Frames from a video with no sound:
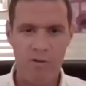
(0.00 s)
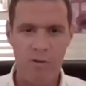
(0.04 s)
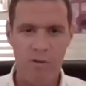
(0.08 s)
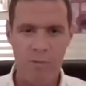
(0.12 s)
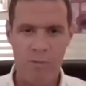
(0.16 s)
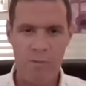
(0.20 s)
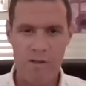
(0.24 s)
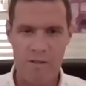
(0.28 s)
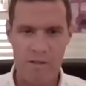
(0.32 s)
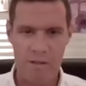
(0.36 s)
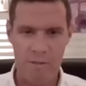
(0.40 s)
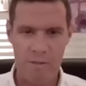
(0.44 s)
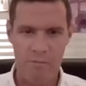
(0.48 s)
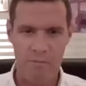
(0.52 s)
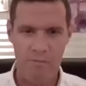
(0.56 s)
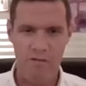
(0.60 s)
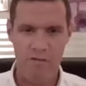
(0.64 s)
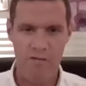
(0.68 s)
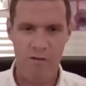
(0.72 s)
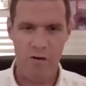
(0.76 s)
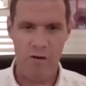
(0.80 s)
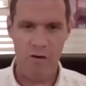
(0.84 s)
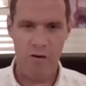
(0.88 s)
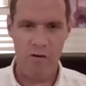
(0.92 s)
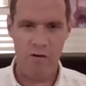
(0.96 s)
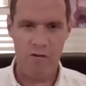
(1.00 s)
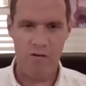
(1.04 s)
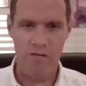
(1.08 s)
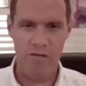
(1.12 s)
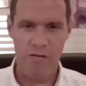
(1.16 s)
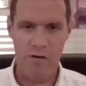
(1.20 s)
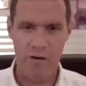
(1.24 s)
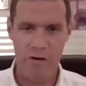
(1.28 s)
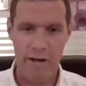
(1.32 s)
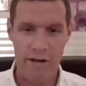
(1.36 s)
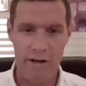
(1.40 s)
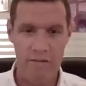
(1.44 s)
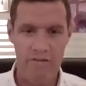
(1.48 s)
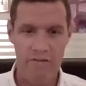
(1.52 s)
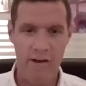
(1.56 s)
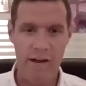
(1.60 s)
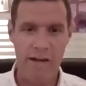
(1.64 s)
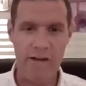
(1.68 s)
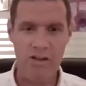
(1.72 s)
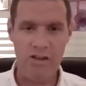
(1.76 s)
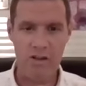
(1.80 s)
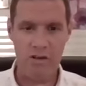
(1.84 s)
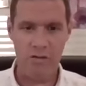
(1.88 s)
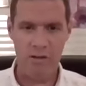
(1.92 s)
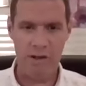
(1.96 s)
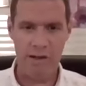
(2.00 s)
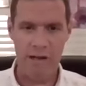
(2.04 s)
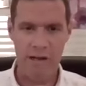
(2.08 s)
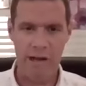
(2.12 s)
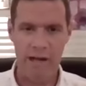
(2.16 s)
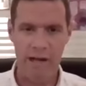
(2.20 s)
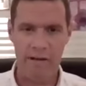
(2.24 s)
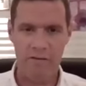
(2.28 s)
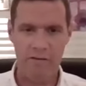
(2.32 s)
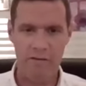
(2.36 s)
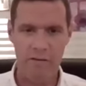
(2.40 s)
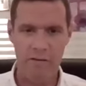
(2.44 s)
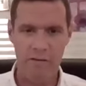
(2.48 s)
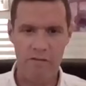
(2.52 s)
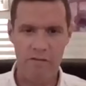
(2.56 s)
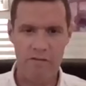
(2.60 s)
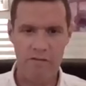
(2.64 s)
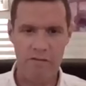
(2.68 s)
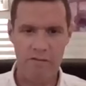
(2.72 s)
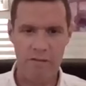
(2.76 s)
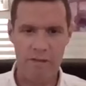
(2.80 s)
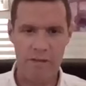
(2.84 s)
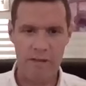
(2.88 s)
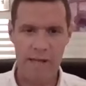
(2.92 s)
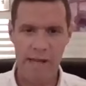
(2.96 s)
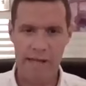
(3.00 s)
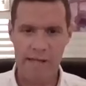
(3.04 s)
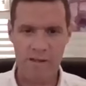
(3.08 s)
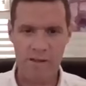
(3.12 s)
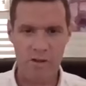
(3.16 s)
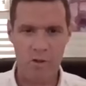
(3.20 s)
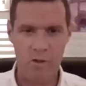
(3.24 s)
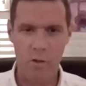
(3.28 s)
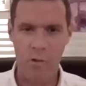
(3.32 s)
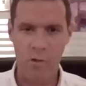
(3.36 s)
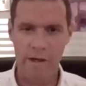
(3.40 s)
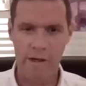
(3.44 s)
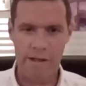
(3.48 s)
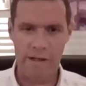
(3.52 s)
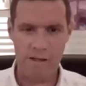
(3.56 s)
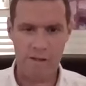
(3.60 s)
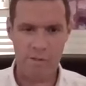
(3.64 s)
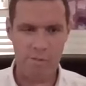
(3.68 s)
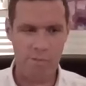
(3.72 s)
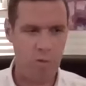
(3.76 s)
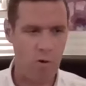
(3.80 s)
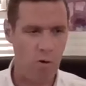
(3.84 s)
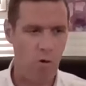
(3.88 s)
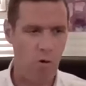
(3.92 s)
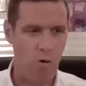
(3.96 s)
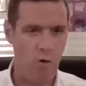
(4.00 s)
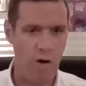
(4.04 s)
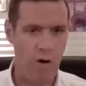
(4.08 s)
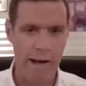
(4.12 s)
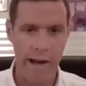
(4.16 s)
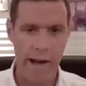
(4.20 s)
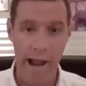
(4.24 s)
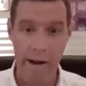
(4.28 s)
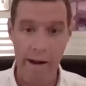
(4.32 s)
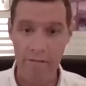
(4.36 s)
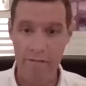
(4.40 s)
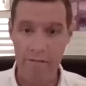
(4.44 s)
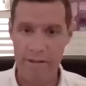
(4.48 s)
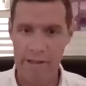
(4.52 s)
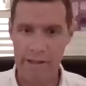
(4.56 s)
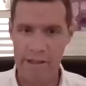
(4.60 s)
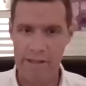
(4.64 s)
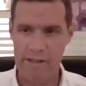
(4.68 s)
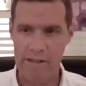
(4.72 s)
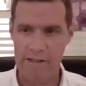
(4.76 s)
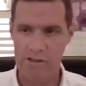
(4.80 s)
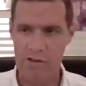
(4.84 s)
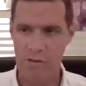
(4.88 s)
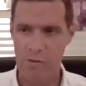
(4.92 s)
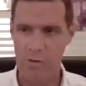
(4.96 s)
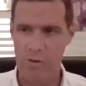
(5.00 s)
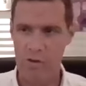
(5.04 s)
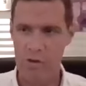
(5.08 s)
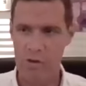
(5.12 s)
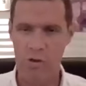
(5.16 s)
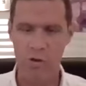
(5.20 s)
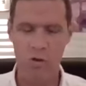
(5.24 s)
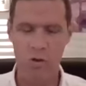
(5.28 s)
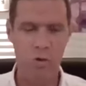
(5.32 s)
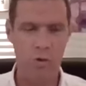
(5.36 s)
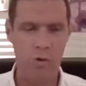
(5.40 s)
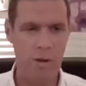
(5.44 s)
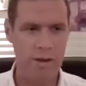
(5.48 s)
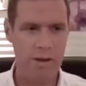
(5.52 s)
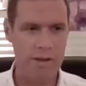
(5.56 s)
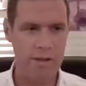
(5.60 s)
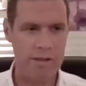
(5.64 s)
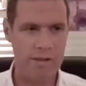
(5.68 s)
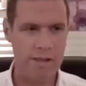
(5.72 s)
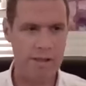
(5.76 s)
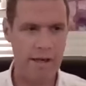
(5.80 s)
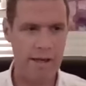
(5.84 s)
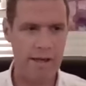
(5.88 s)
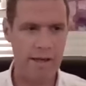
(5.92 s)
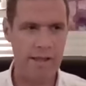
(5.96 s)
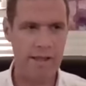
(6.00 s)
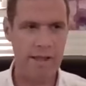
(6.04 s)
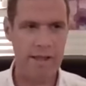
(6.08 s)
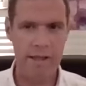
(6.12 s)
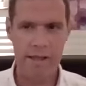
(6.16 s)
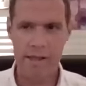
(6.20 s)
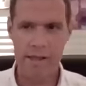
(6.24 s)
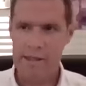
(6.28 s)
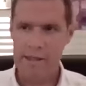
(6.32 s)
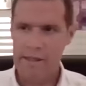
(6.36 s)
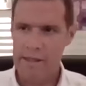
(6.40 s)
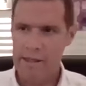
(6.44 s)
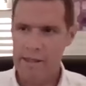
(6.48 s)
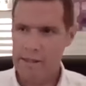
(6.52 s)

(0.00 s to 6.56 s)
optimism for an adventure in life of let's go and explore, and everything is so new, and it's like